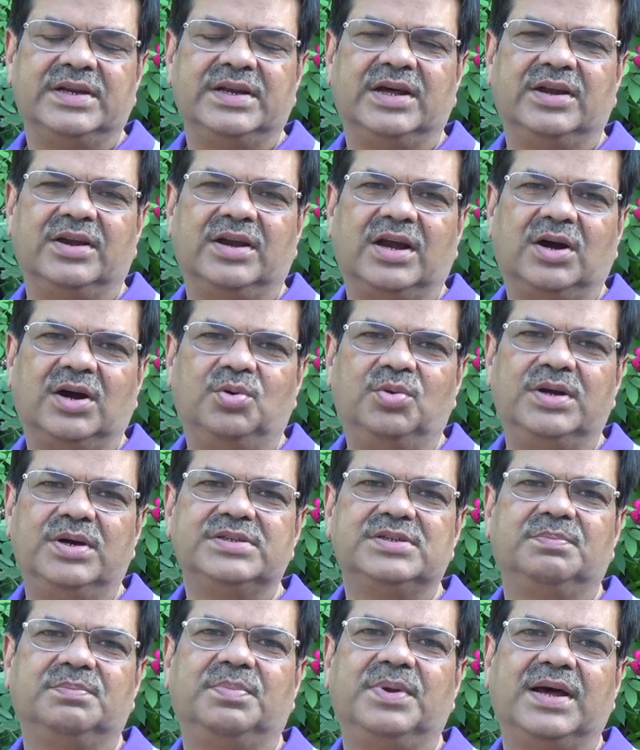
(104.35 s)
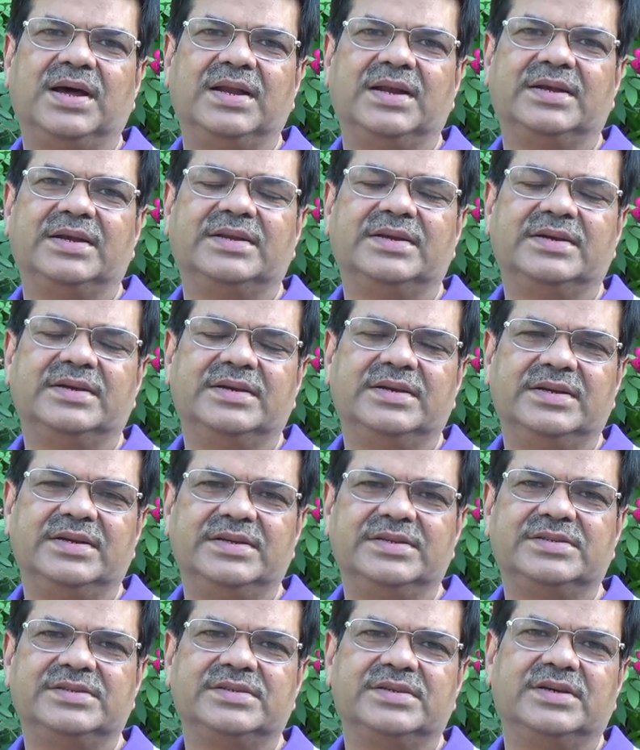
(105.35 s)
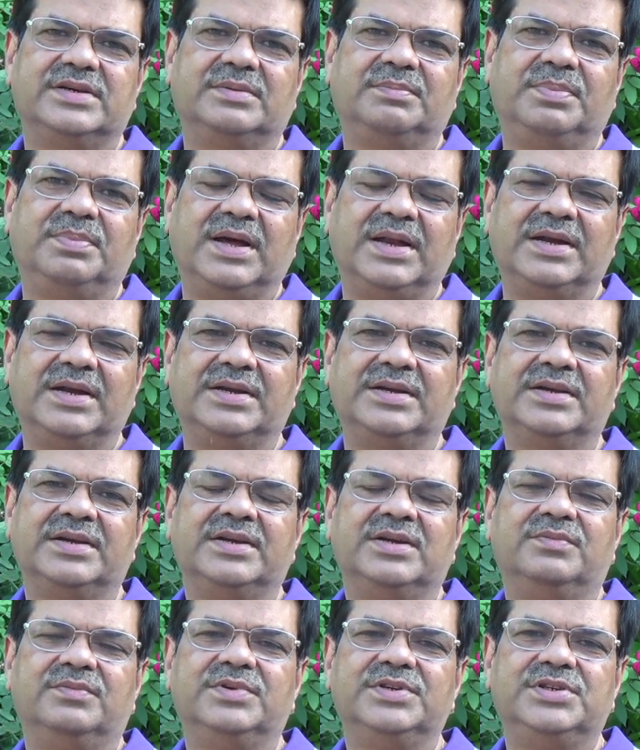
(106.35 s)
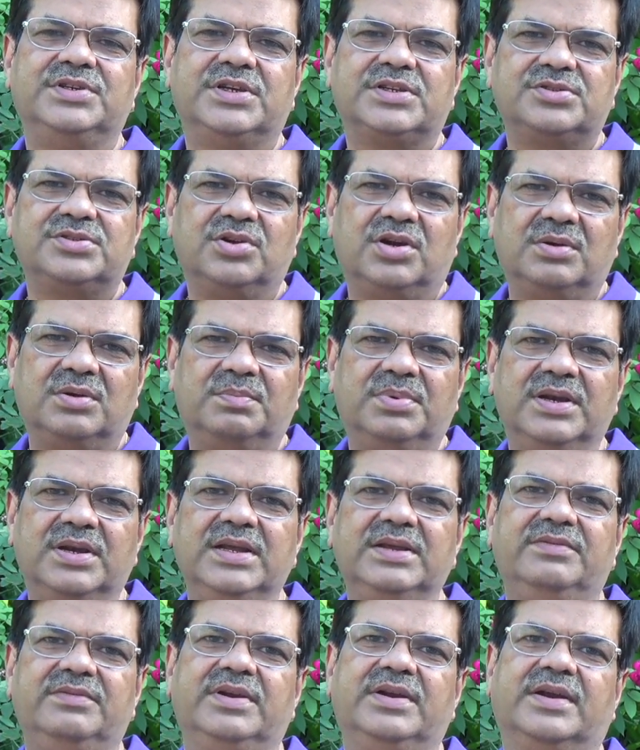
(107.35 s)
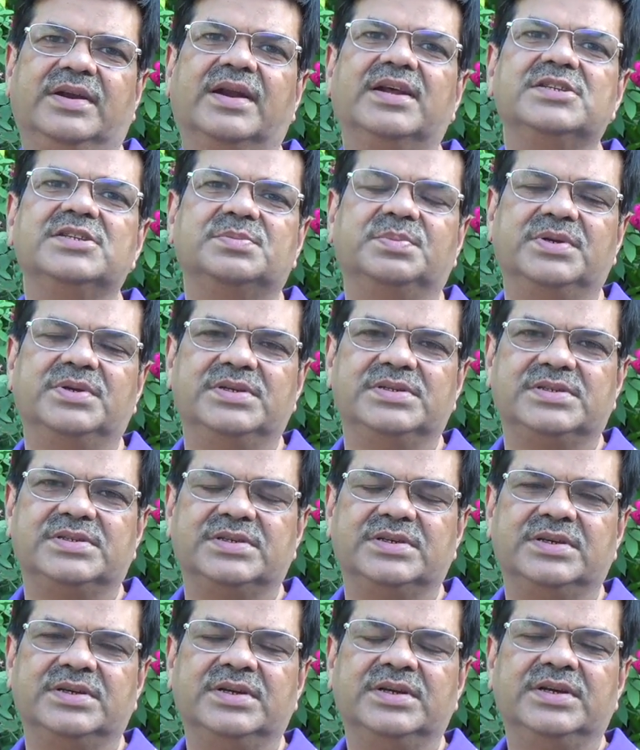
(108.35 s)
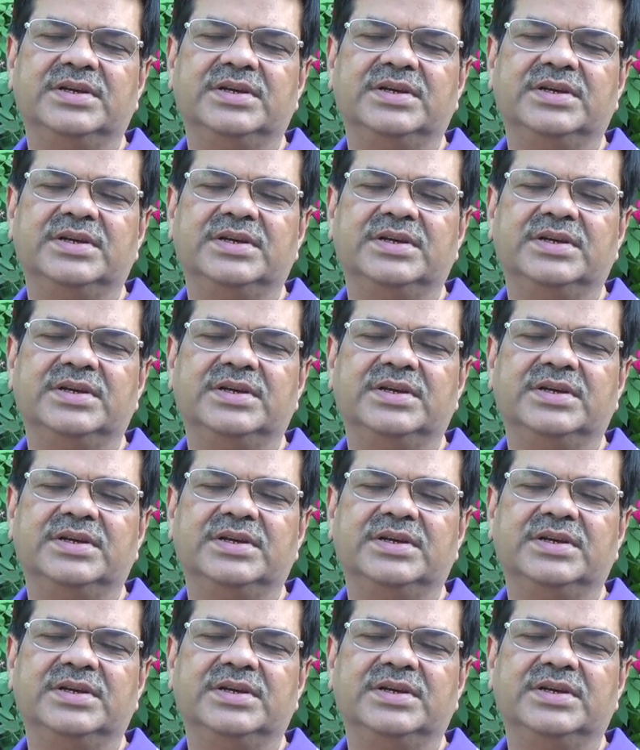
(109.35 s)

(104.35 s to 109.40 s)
Now, Rahu as a planet is a planet which does not believe in transparency.